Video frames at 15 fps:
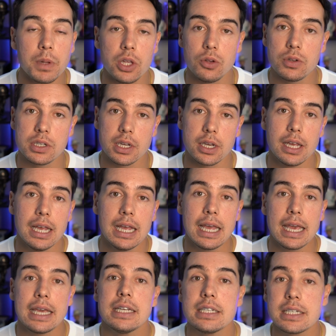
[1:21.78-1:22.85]
be using
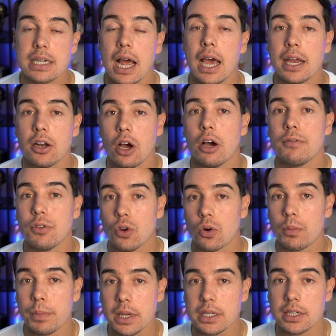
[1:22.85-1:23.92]
inside of your
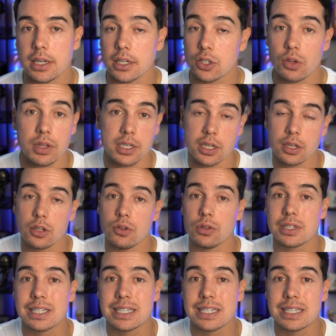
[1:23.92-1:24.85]
business. So this includes